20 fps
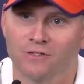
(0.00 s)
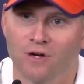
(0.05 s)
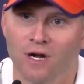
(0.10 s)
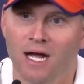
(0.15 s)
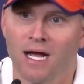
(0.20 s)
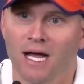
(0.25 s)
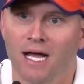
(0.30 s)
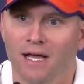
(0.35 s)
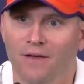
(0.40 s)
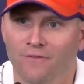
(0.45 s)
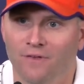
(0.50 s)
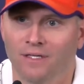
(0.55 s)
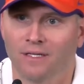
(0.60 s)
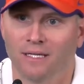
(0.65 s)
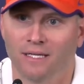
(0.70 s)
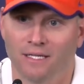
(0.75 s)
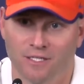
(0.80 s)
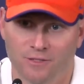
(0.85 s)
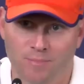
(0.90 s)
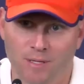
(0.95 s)
drive and
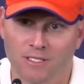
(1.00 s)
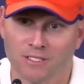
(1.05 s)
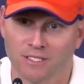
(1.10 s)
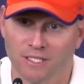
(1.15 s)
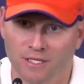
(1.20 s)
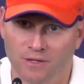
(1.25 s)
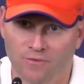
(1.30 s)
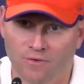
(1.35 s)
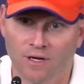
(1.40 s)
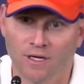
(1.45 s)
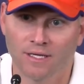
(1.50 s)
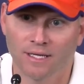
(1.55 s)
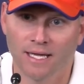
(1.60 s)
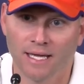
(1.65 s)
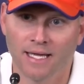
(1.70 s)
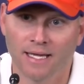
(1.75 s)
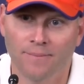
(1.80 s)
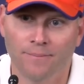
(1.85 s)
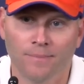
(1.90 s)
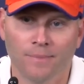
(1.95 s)
especially in the run
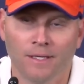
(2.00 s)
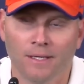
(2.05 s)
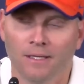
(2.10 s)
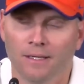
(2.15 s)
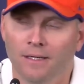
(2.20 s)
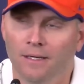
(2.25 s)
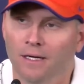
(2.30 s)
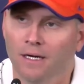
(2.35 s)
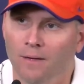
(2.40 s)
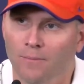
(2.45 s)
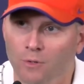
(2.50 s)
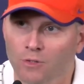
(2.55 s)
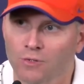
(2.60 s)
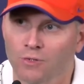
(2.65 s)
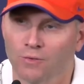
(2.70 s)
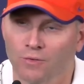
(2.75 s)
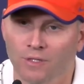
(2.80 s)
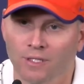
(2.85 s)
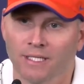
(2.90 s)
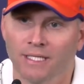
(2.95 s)
game, which
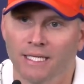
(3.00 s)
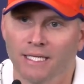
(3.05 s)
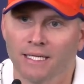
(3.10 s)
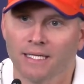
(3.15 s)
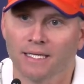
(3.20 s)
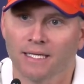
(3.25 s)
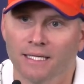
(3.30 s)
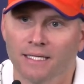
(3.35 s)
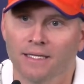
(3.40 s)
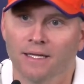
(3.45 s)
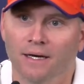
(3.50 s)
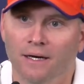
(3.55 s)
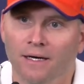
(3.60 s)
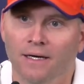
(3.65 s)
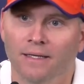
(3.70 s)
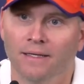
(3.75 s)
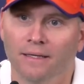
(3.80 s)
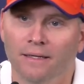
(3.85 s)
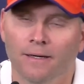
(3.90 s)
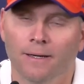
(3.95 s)
we really needed to get
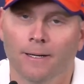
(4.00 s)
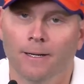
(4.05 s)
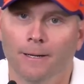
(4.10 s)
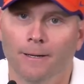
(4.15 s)
done.